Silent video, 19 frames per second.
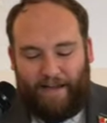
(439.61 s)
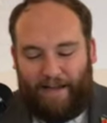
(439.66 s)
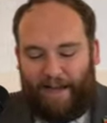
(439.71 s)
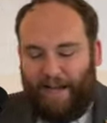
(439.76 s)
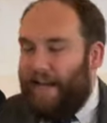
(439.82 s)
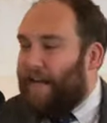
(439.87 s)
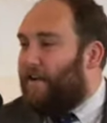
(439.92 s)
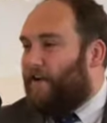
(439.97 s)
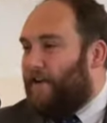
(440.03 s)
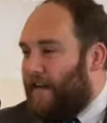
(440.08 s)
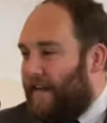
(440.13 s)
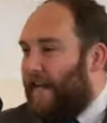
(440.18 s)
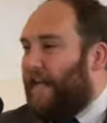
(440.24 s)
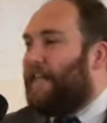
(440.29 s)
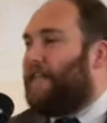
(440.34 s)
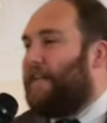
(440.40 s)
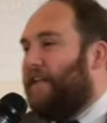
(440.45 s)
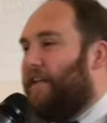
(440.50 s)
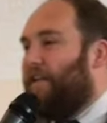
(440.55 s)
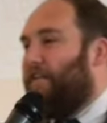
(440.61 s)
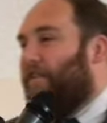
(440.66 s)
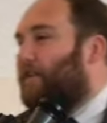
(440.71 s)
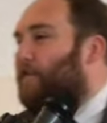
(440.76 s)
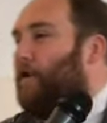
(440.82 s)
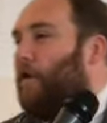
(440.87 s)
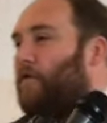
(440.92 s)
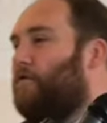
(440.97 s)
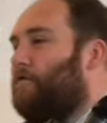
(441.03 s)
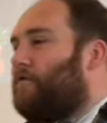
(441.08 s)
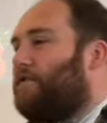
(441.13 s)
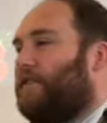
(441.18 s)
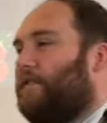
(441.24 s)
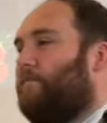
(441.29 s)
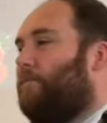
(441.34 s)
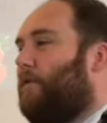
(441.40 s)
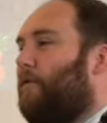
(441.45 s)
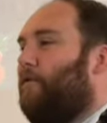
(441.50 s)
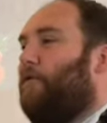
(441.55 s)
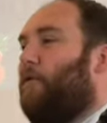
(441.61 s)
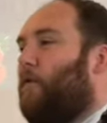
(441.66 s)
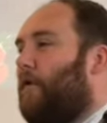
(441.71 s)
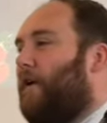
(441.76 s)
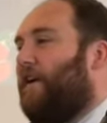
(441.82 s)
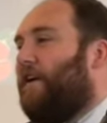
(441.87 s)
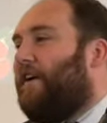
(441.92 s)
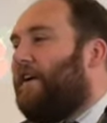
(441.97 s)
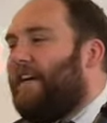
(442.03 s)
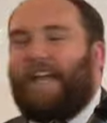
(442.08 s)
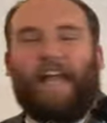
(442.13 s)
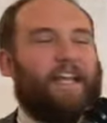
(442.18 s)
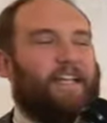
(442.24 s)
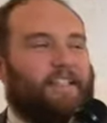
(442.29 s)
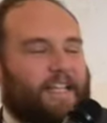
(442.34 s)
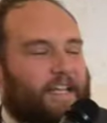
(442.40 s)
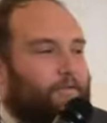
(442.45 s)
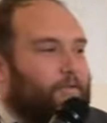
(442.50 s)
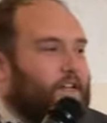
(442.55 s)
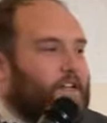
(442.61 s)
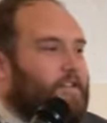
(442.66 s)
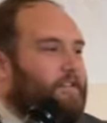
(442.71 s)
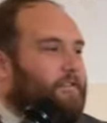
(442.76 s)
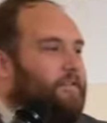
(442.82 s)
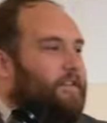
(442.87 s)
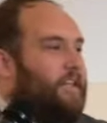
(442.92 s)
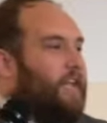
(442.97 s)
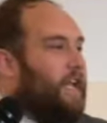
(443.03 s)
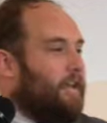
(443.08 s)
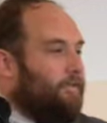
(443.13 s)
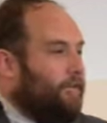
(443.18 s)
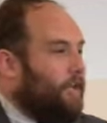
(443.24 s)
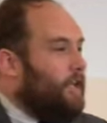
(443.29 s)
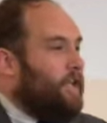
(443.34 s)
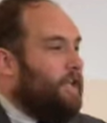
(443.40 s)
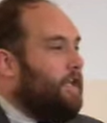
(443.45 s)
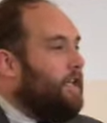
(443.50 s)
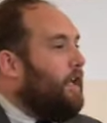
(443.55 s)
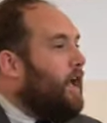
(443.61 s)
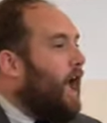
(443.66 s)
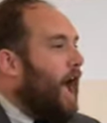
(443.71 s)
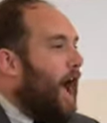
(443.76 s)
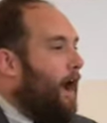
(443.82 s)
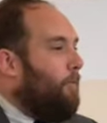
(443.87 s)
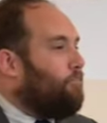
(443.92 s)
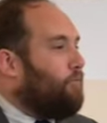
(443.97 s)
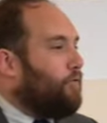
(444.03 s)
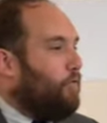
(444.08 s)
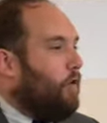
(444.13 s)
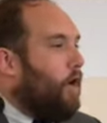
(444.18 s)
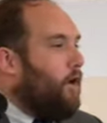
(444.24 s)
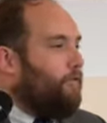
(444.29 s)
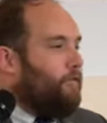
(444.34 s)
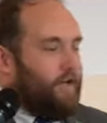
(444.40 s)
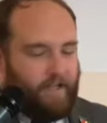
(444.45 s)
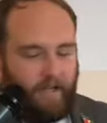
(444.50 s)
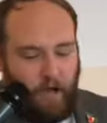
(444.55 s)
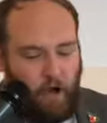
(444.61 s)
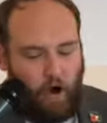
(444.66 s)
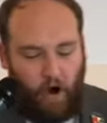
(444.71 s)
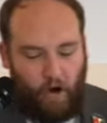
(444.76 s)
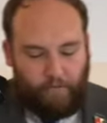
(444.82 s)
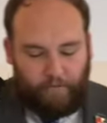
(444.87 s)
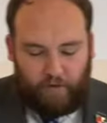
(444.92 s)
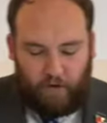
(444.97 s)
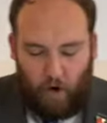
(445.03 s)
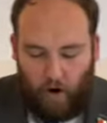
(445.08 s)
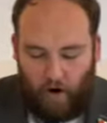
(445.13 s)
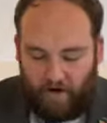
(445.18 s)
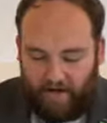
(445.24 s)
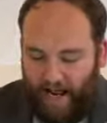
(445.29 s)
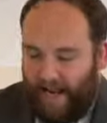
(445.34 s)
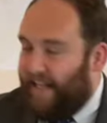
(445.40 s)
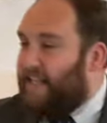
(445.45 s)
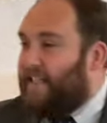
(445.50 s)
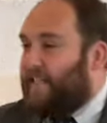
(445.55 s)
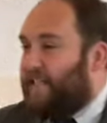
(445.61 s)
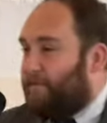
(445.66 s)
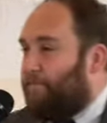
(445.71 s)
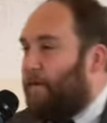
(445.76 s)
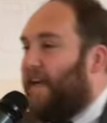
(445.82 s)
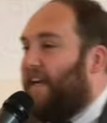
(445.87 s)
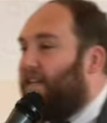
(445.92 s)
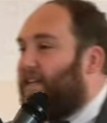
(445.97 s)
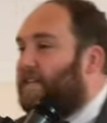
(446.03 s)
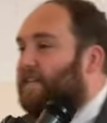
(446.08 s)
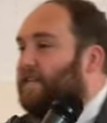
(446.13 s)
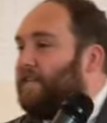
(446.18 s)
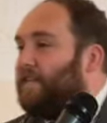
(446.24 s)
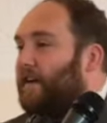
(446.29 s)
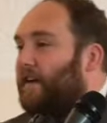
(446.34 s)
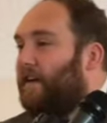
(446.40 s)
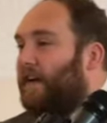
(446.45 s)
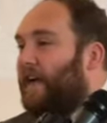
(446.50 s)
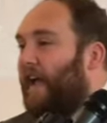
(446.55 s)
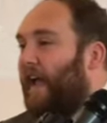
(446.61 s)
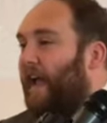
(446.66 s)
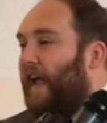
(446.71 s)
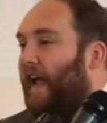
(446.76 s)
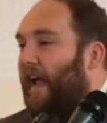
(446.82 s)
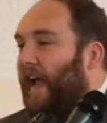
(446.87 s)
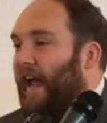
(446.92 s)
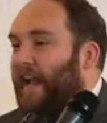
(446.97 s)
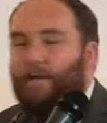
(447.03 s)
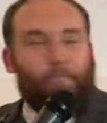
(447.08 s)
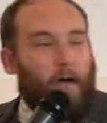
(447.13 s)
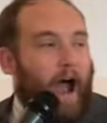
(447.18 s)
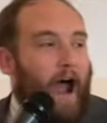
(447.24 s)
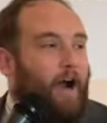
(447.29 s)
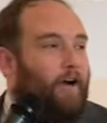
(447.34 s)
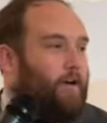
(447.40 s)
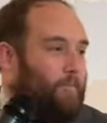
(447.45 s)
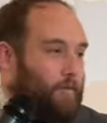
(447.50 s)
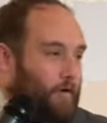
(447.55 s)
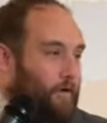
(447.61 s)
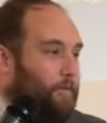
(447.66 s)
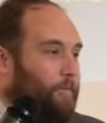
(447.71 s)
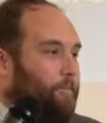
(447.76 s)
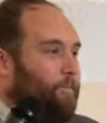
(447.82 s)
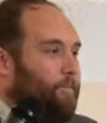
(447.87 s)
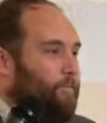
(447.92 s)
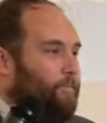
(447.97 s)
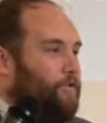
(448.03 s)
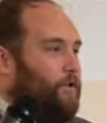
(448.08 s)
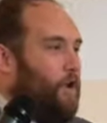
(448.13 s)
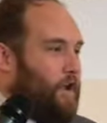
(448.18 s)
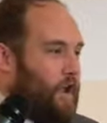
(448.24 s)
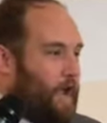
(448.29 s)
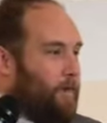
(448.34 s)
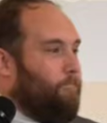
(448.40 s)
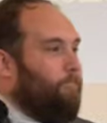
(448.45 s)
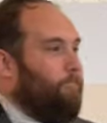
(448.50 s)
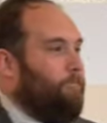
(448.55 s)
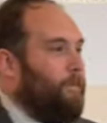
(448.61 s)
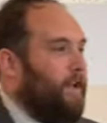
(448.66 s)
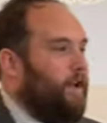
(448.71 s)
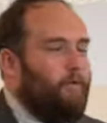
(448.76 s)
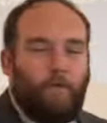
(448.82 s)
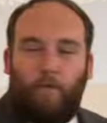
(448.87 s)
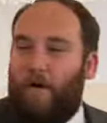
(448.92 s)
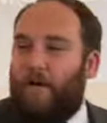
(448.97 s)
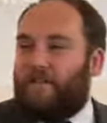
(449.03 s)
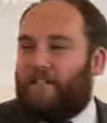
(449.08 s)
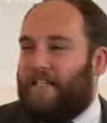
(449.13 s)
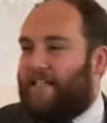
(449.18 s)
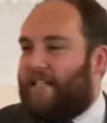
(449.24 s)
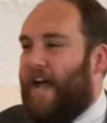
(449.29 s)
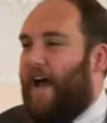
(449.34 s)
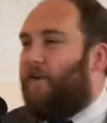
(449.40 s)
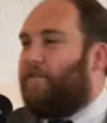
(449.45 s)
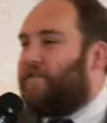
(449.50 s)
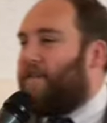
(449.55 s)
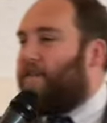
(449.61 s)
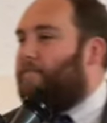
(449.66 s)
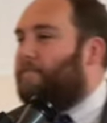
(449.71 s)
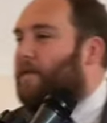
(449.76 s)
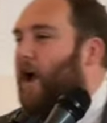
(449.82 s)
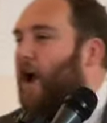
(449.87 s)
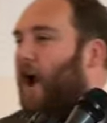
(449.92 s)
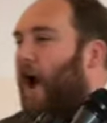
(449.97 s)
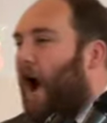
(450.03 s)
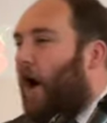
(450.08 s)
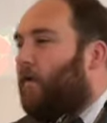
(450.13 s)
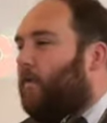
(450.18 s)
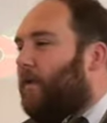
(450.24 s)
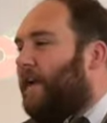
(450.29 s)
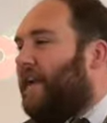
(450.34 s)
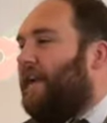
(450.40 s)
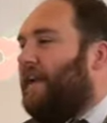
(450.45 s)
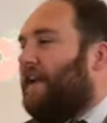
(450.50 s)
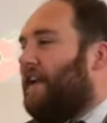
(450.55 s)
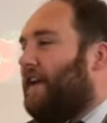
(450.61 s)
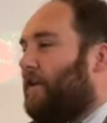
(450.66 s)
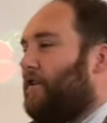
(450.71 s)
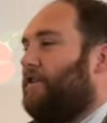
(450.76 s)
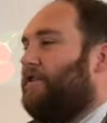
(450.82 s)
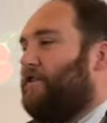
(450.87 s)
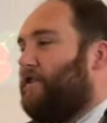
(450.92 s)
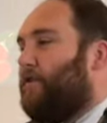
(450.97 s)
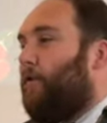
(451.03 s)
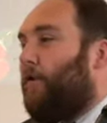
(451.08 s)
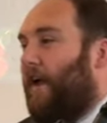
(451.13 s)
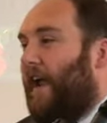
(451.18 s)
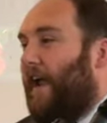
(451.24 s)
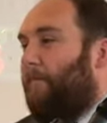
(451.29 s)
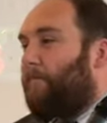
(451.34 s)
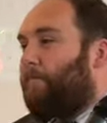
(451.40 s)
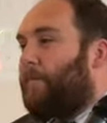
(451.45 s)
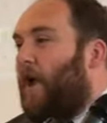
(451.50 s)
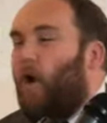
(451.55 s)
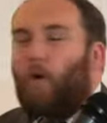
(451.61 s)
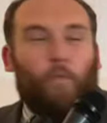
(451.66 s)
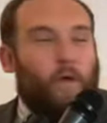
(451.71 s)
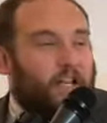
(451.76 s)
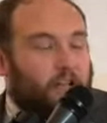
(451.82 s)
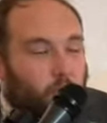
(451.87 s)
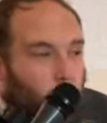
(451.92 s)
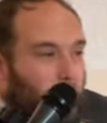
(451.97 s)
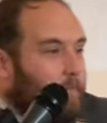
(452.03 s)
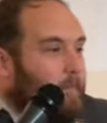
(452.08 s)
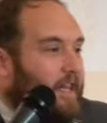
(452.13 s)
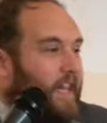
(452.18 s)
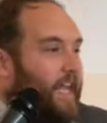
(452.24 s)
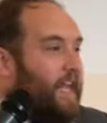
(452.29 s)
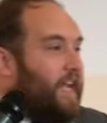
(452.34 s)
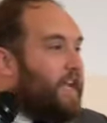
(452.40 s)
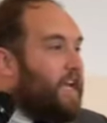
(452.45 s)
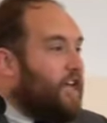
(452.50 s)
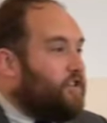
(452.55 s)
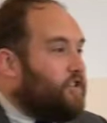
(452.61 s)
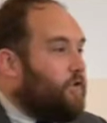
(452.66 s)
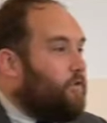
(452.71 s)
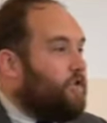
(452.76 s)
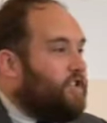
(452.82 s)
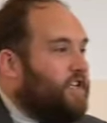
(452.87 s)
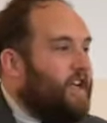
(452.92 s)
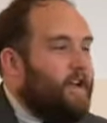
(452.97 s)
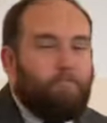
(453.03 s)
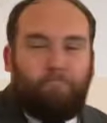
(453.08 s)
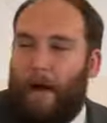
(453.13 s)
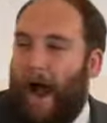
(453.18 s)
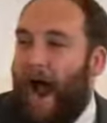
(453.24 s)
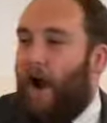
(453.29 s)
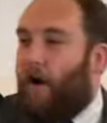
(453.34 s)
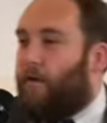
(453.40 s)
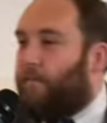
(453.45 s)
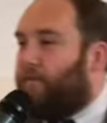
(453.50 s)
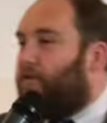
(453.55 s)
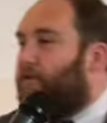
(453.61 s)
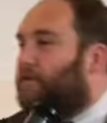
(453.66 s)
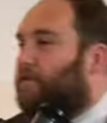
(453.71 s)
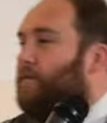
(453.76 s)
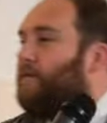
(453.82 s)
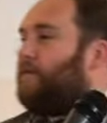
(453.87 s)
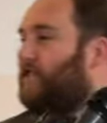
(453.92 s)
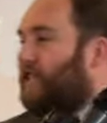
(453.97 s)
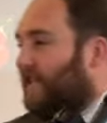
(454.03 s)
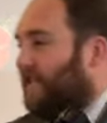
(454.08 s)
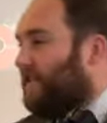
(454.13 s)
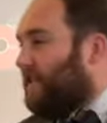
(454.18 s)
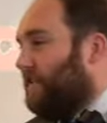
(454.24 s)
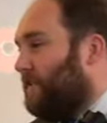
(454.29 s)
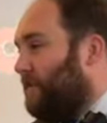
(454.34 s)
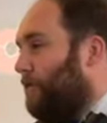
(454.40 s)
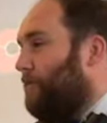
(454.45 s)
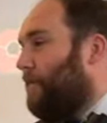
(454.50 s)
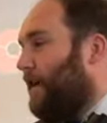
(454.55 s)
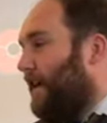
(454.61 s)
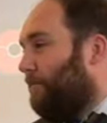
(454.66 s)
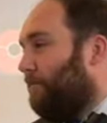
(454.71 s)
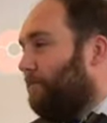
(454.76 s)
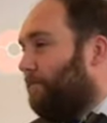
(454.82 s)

Here Nathan goes before King David. Nathan, a prophet of God, and he speaks in a parable to him. In other words, he tells him a wee story. We normally associate parables with Jesus, don't we?